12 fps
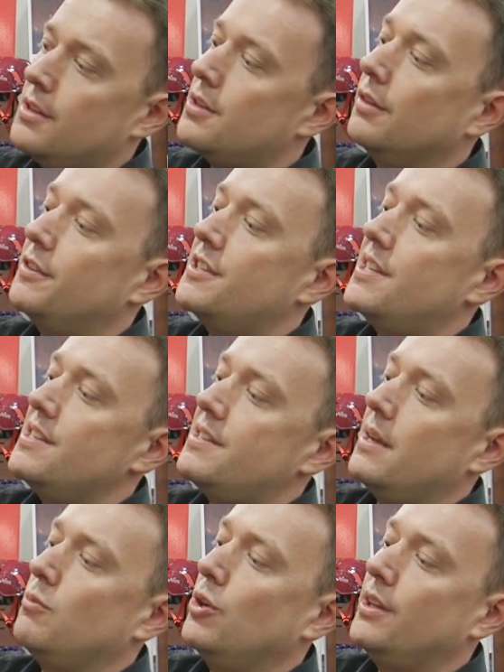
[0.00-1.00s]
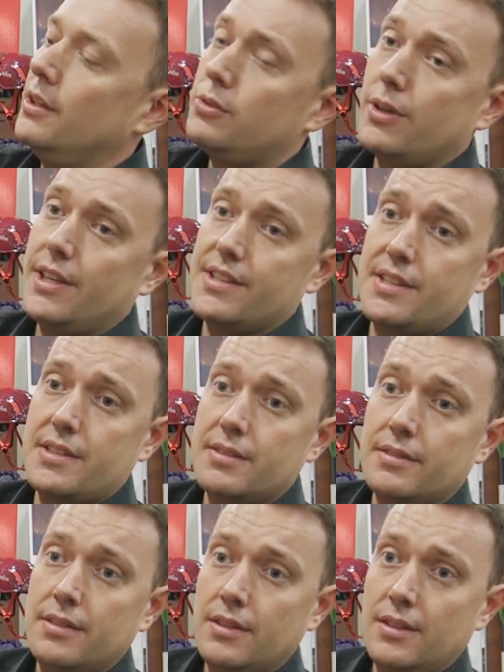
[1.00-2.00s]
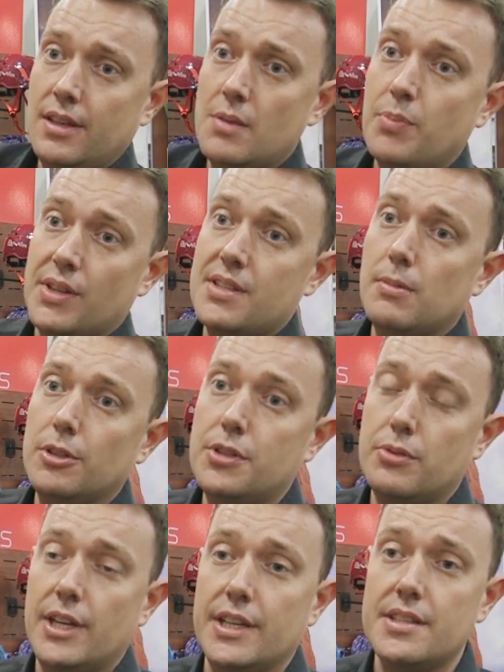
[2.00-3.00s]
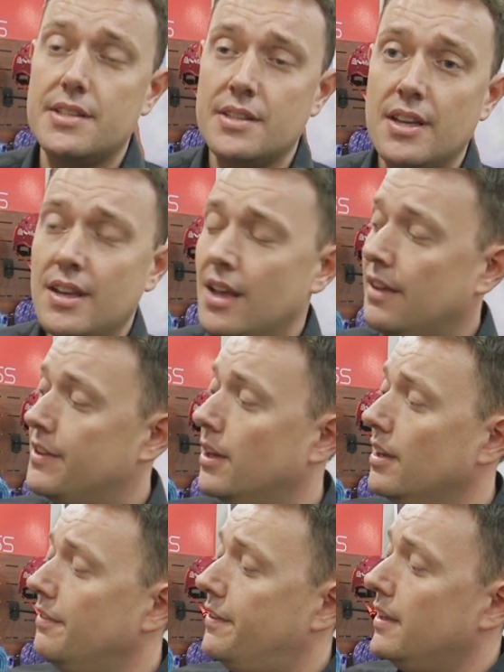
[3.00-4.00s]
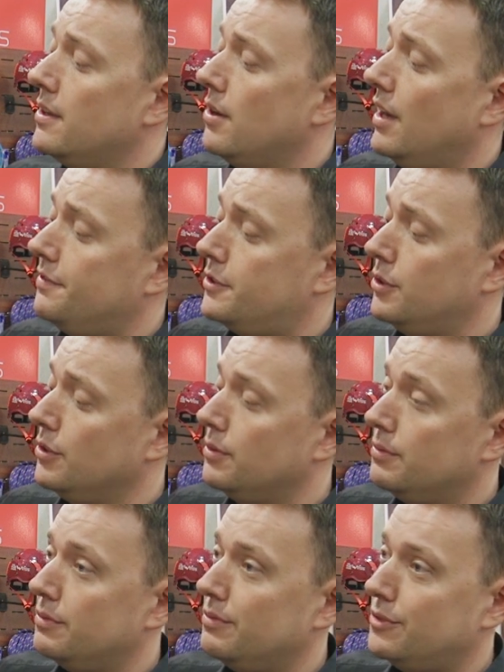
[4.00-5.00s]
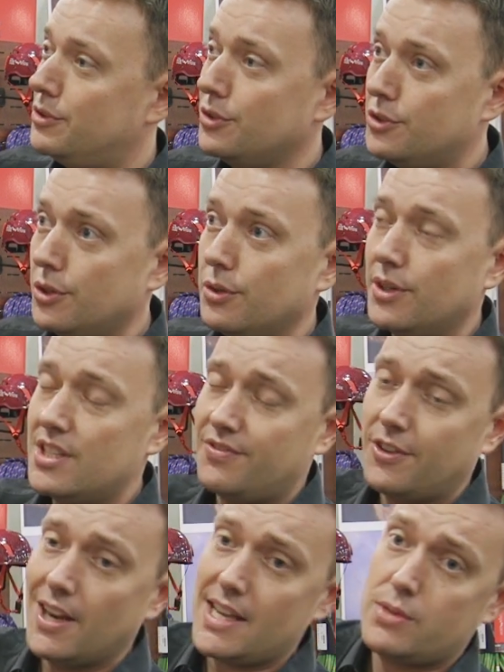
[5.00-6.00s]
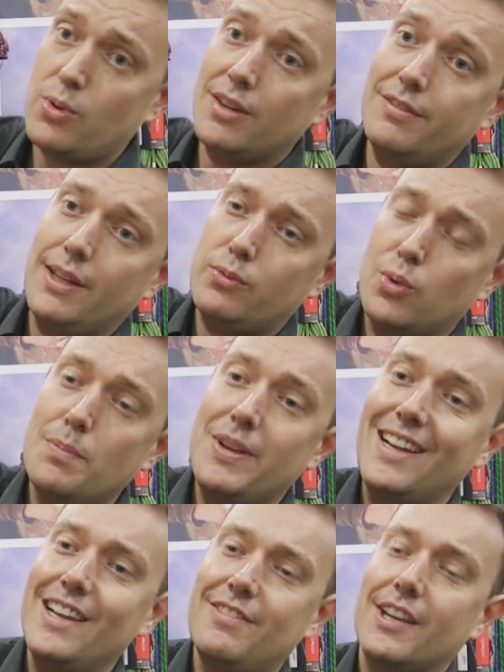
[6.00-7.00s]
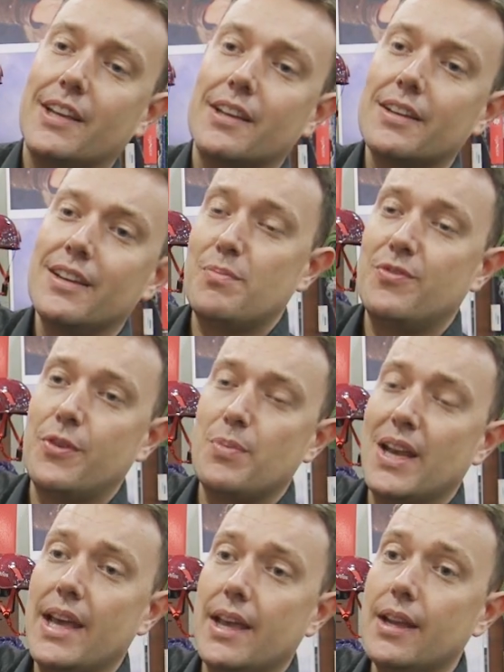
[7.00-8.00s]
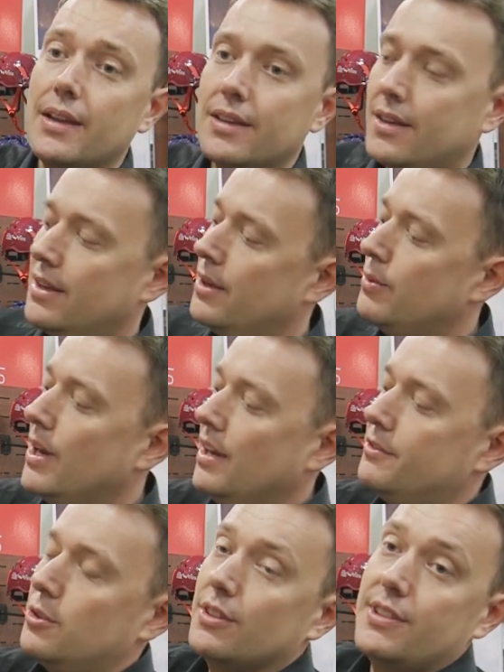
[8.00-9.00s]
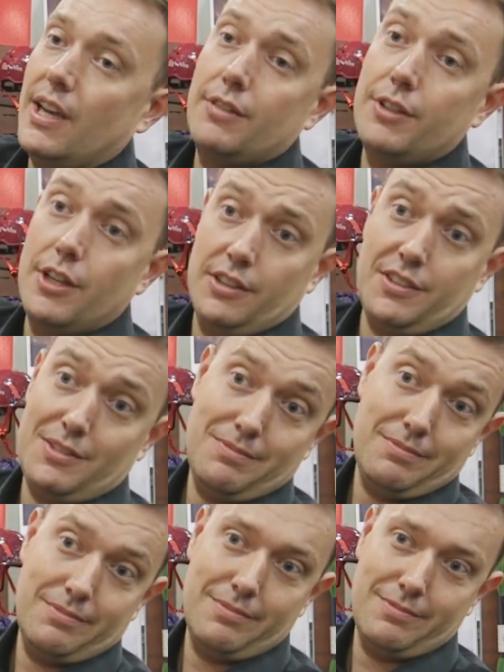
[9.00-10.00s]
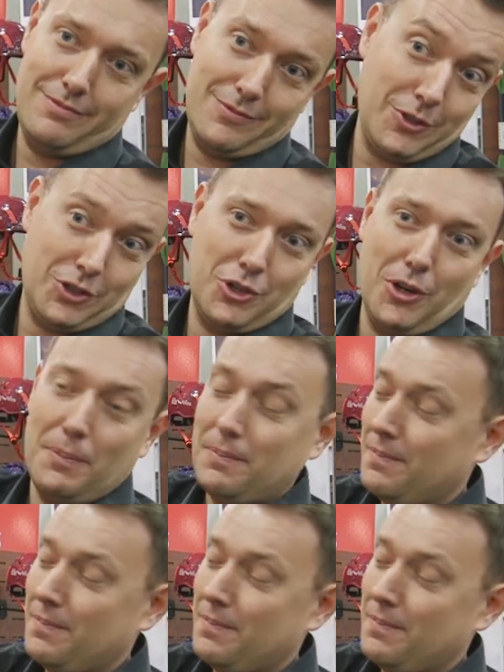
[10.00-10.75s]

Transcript: so the system will not release, impossible to release. The only thing you have to do is the last one that will be leaving the belay, will have to untie the knot, for sure.